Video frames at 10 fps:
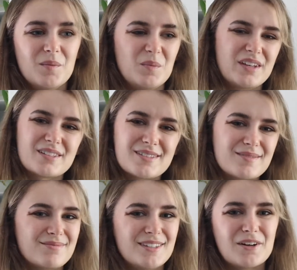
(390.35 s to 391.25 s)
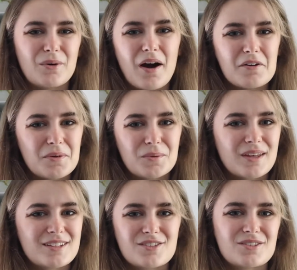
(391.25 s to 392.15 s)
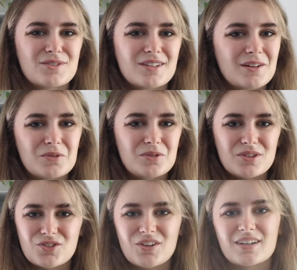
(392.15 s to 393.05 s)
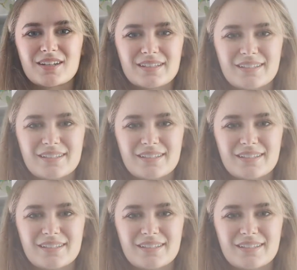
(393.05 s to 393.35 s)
because iPhone lights just really don't do the trick.